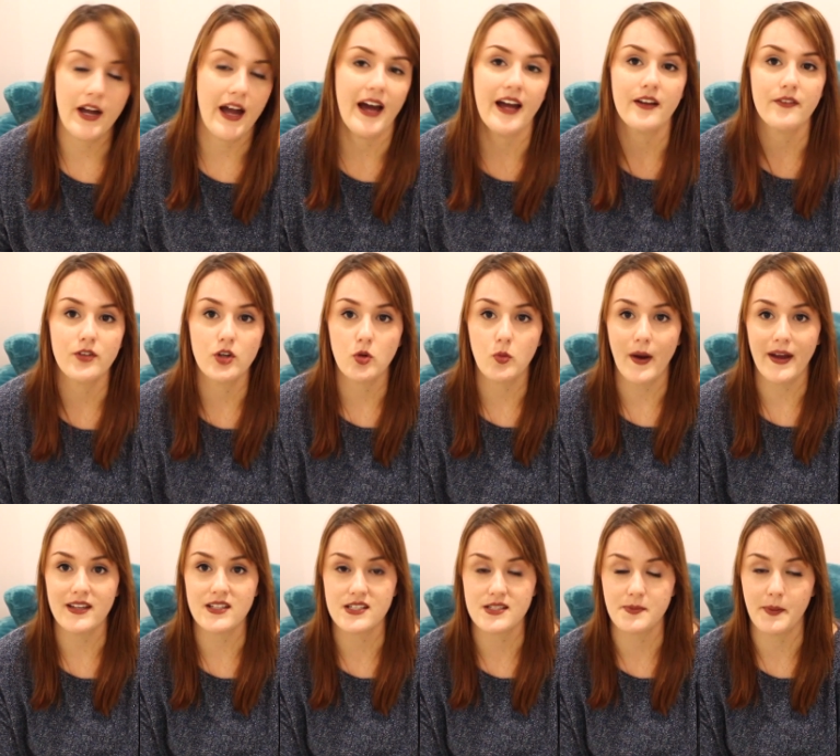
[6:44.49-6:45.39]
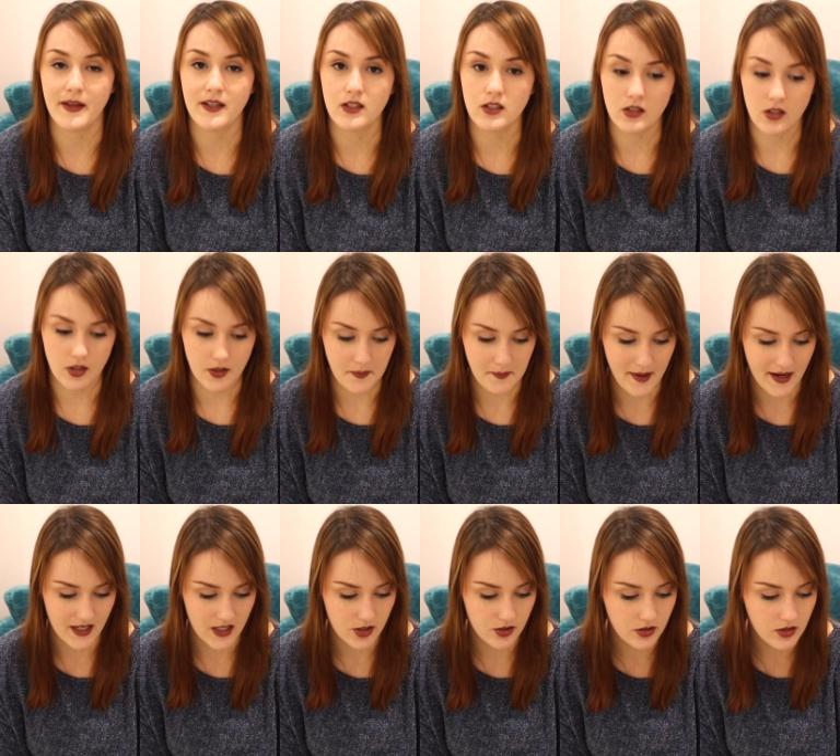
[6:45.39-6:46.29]
out of your way to spend a lot of
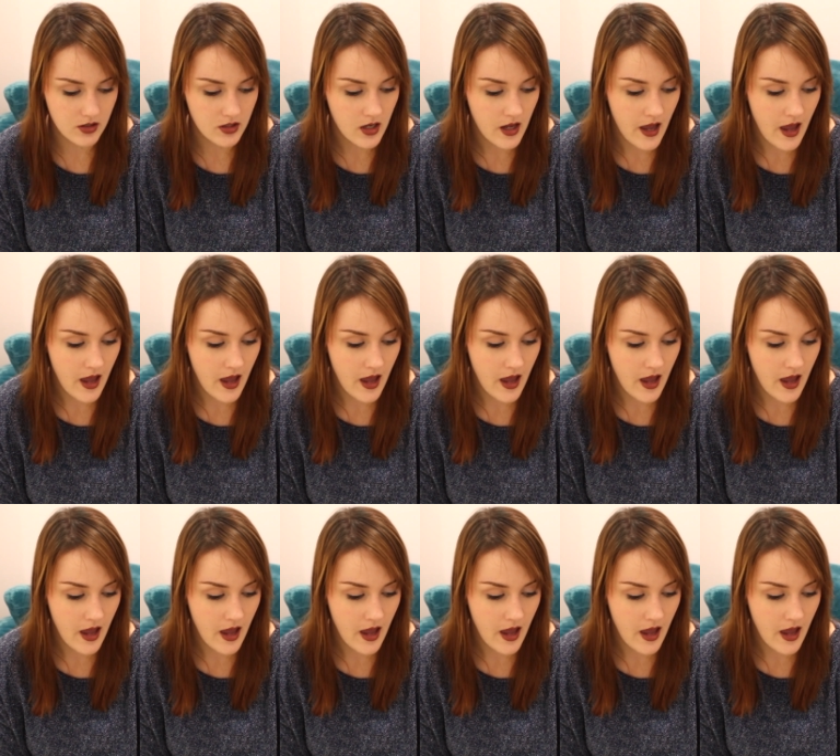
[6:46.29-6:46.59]
money on.